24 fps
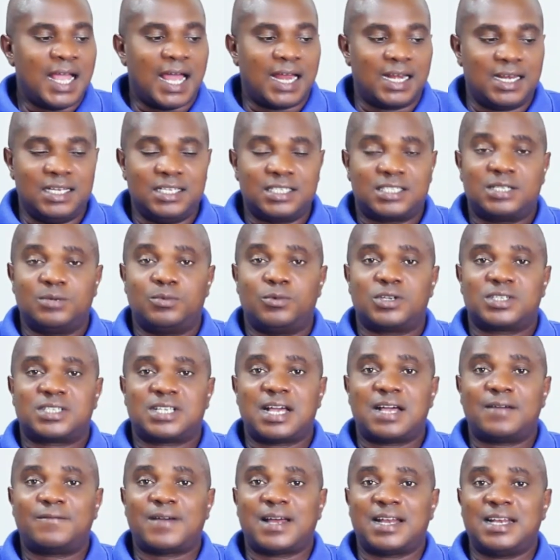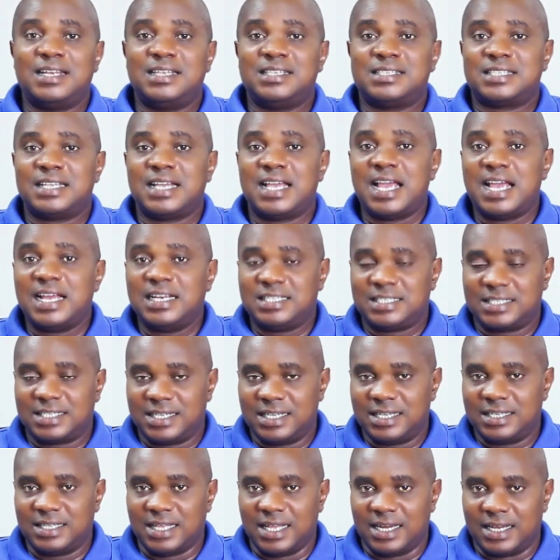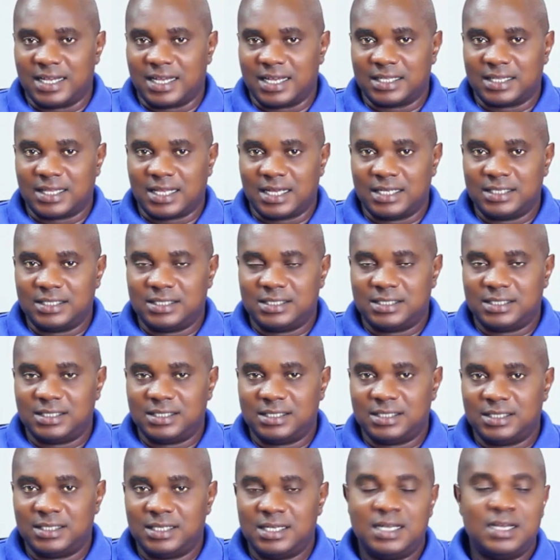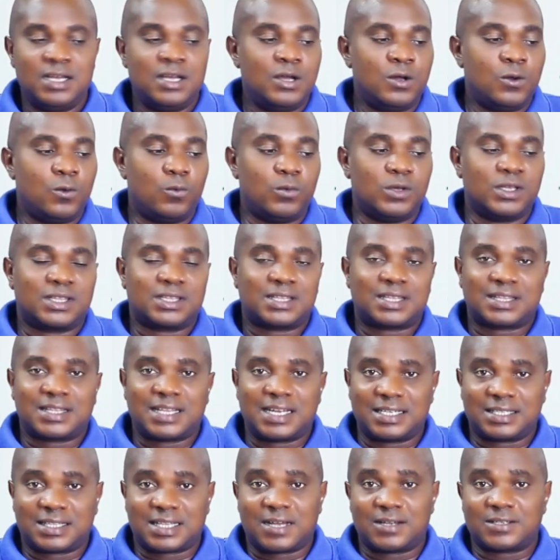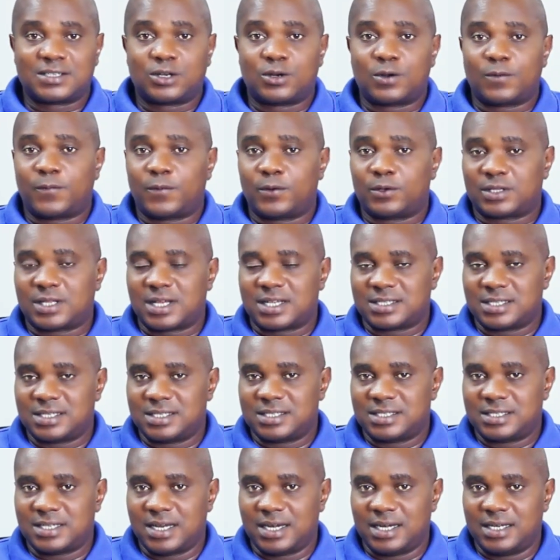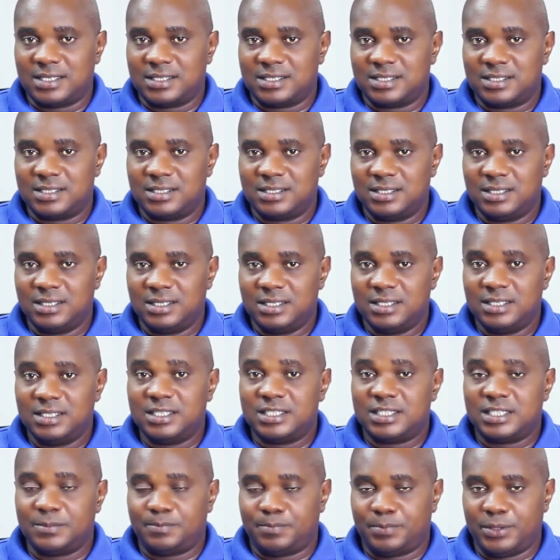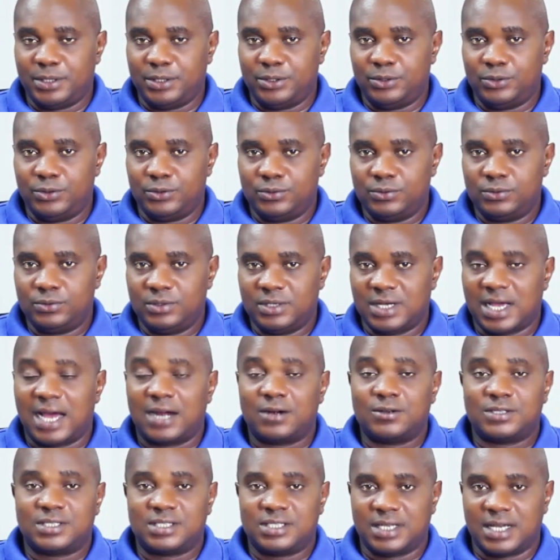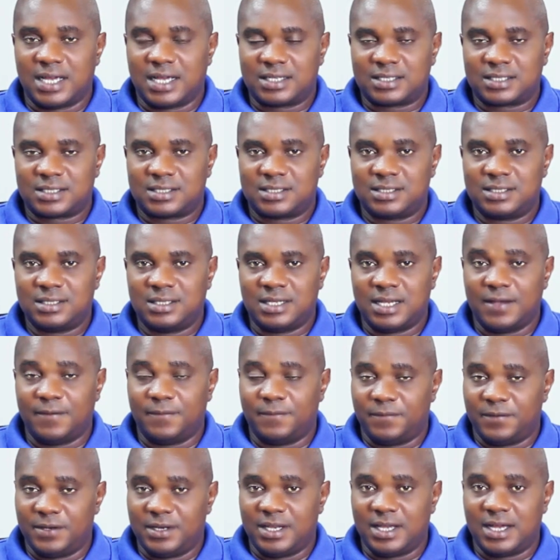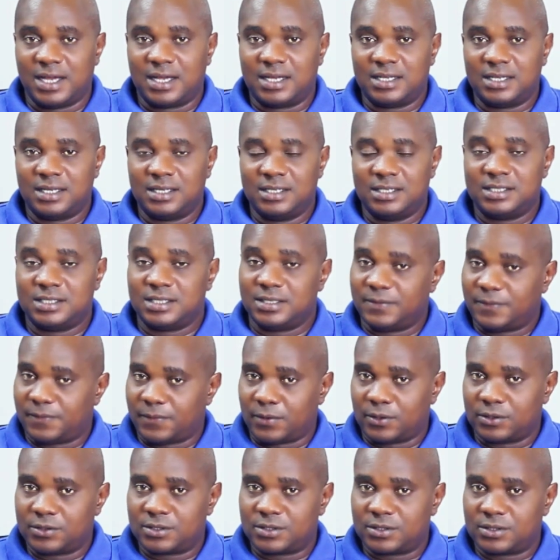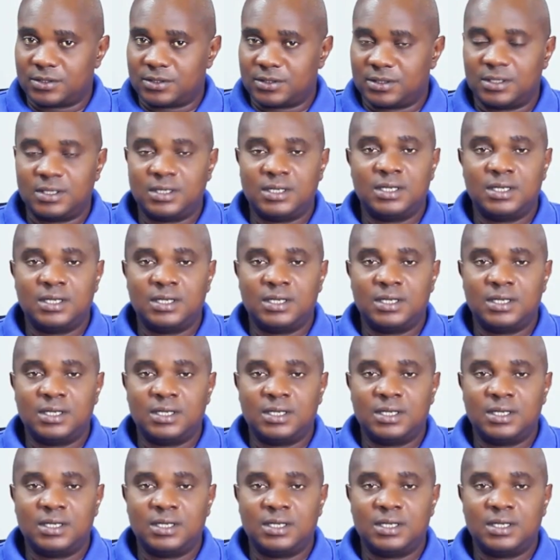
At least you must have at least eight gig dedicated with 3000 or 4000 series GPU, RTX, NVIDIA, GeForce,